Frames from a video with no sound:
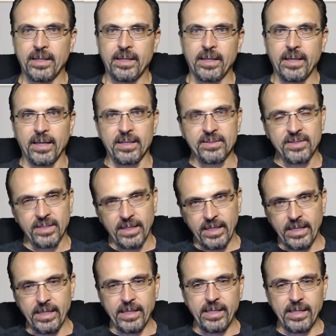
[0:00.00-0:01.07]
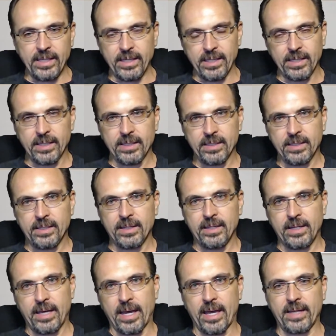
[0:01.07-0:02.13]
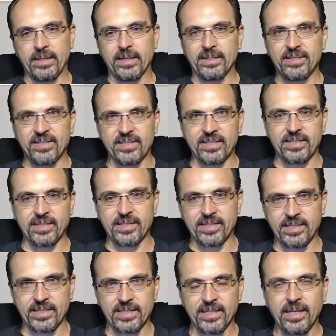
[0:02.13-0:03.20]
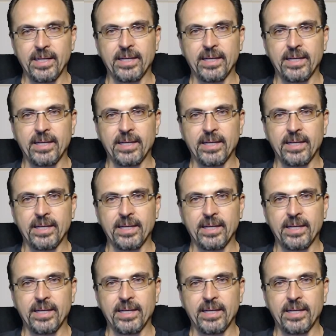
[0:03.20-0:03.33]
is E and S.